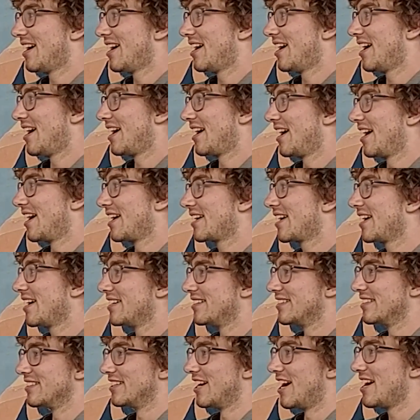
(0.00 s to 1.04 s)
I can't
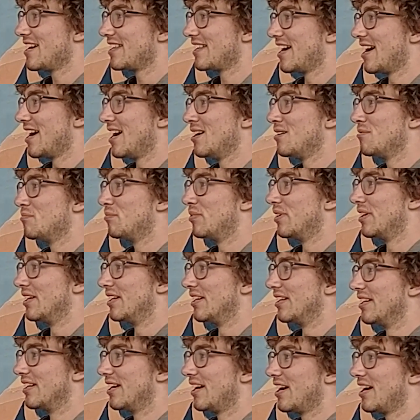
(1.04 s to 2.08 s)
deny that,
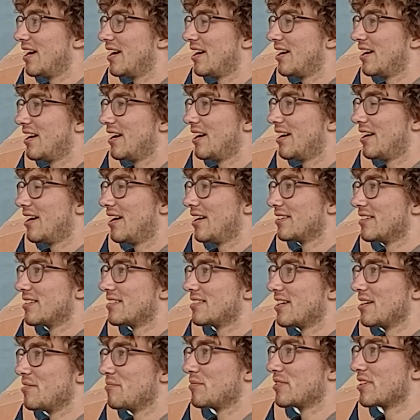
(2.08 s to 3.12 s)
but at the
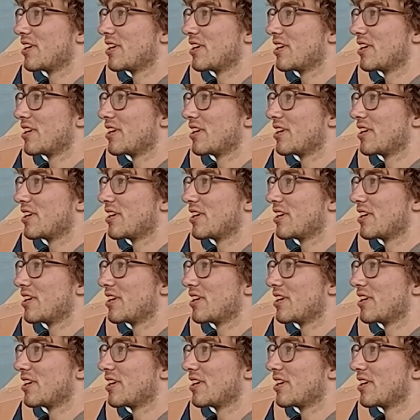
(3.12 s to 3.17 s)
same